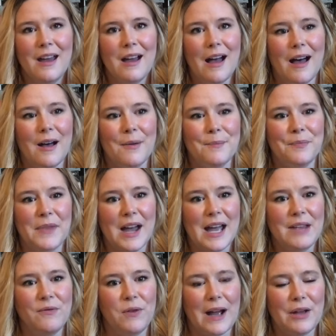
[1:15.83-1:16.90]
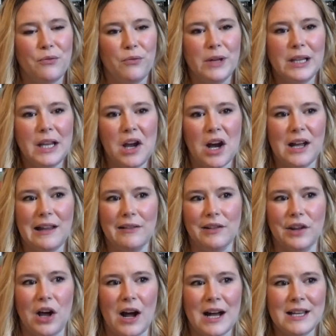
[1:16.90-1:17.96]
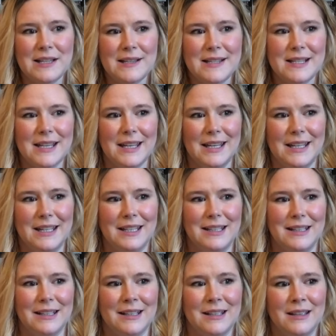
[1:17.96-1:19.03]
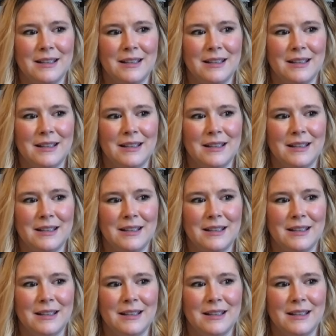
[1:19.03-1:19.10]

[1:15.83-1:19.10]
I really got lost in